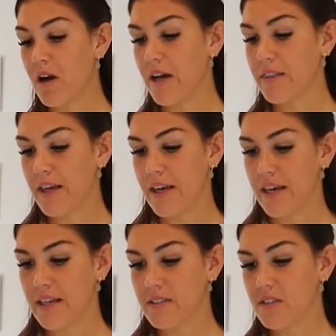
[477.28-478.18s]
broth,
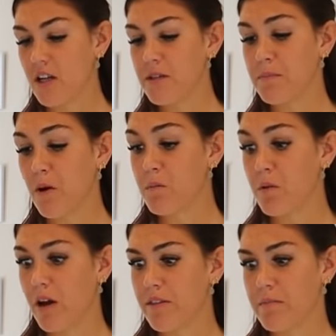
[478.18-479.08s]
it's called a bone
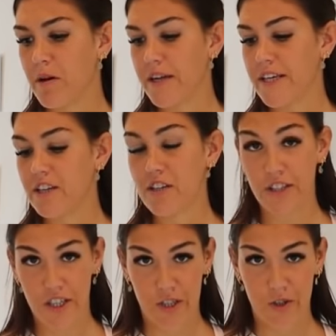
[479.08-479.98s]
broth body
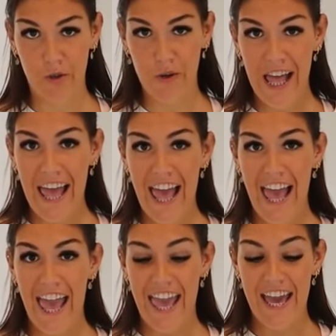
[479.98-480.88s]
glue.
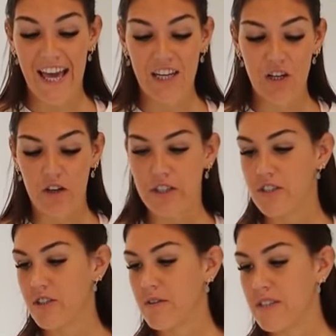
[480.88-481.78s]
And all you
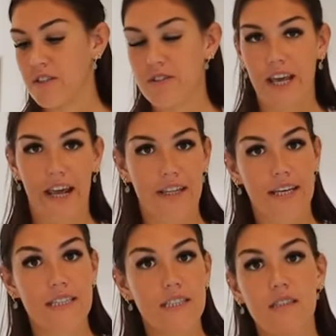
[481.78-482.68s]
do is you take
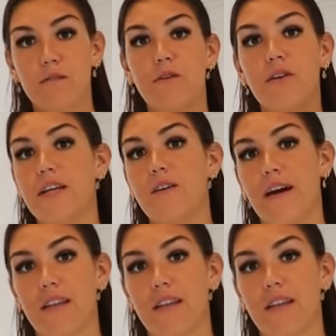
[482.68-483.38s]
like a teaspoon and you